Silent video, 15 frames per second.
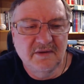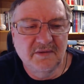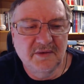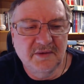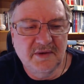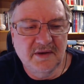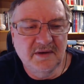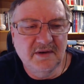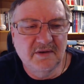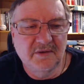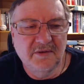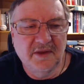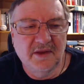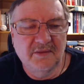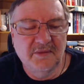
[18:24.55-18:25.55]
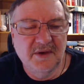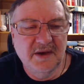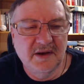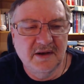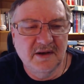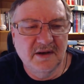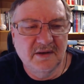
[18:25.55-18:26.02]
okay, you know, they'll be
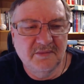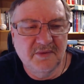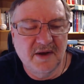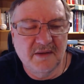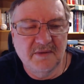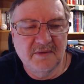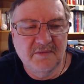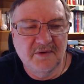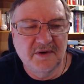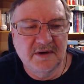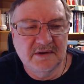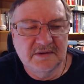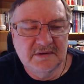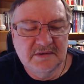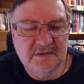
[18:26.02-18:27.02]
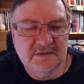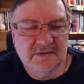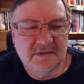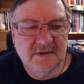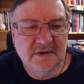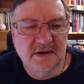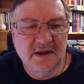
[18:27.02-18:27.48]
a little probably more,
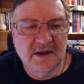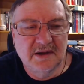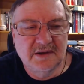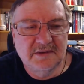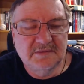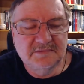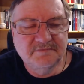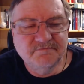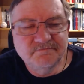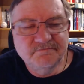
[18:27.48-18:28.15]
um,